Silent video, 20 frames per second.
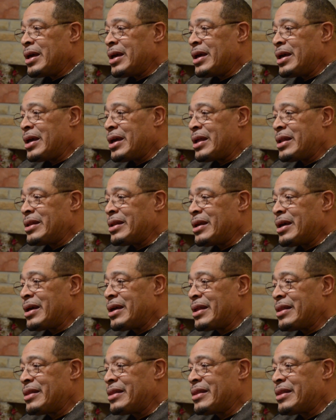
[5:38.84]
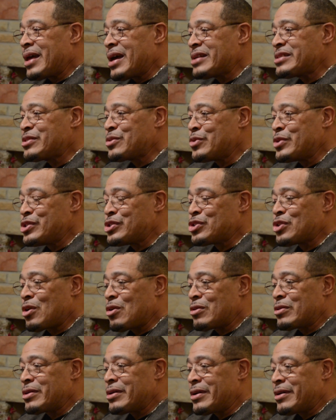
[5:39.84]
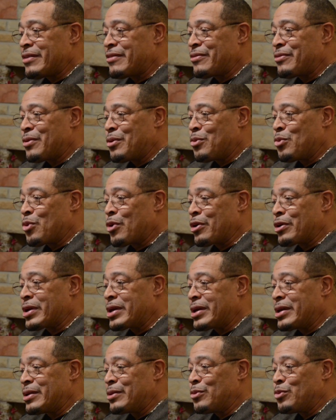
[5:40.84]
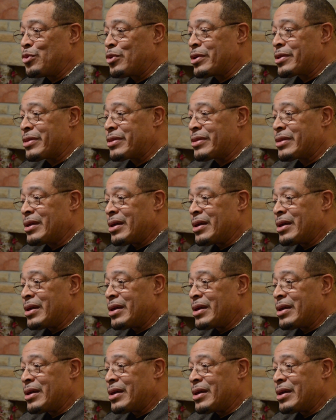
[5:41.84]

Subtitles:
And that's a result of working with